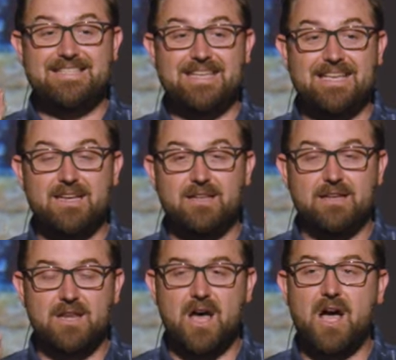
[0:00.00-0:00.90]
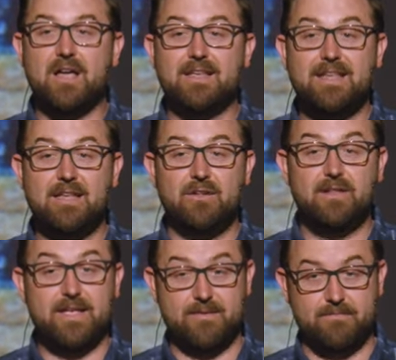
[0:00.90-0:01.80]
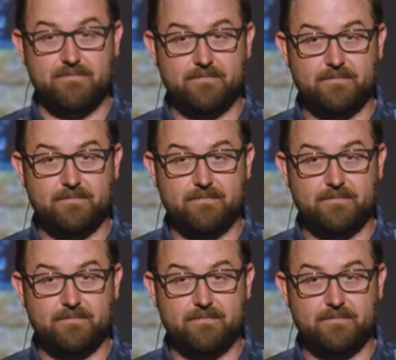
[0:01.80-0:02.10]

did not heal him.